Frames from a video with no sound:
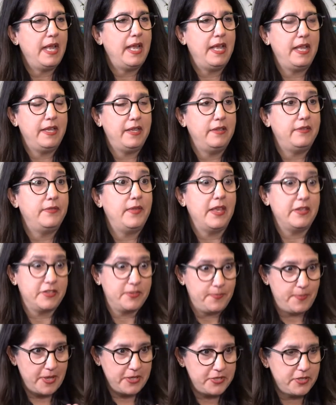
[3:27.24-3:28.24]
and it's
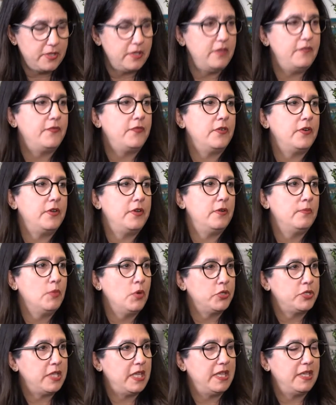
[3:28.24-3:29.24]
especially for your
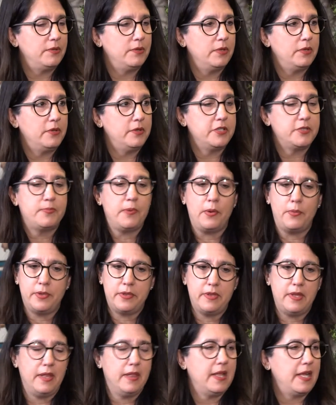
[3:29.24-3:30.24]
multilingual learners, but with
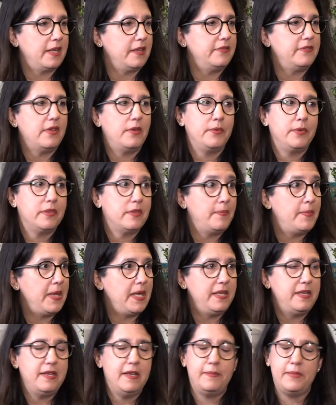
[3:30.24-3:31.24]
the
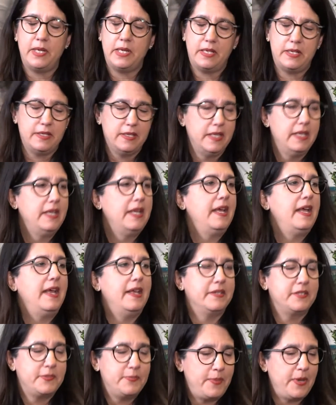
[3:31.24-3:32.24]
pandemic,
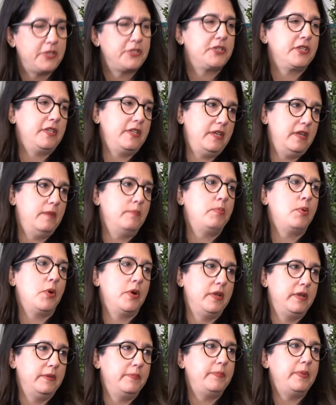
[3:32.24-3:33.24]
especially
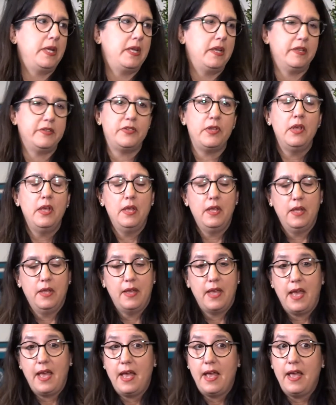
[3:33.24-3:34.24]
important, because
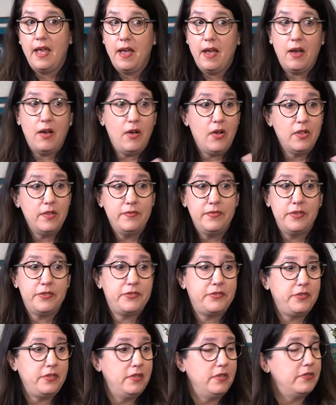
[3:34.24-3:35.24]
all of the
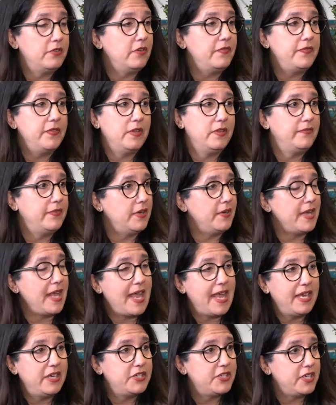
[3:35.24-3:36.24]
students are feeling very
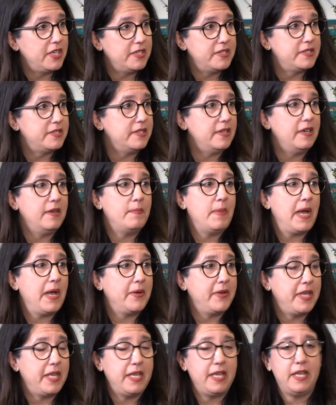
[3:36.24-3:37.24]
anxious
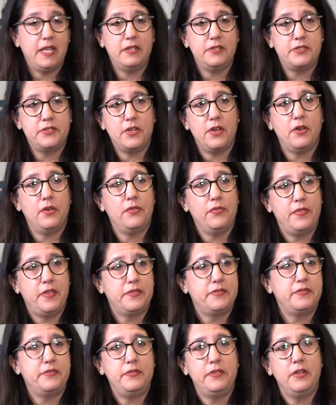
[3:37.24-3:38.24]
about it. And so
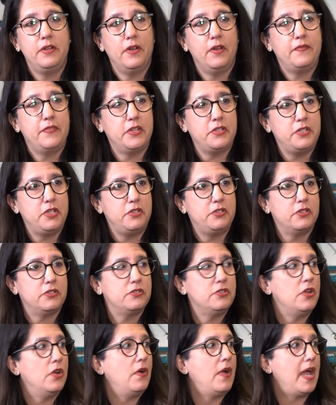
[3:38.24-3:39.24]
this, if the teachers
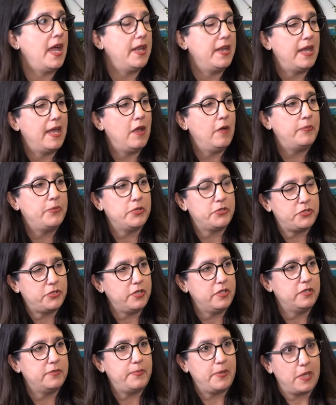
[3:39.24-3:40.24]
know how to help the
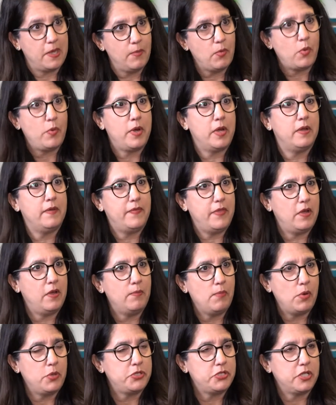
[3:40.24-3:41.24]
students become aware of their
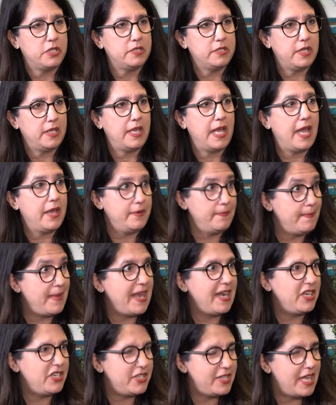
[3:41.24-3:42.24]
emotions and how to
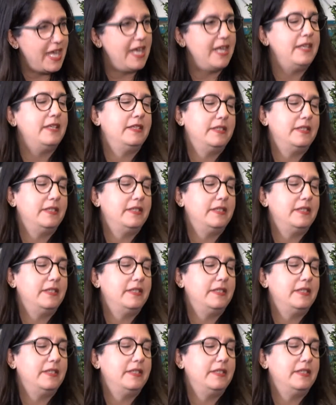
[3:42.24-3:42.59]
manage that,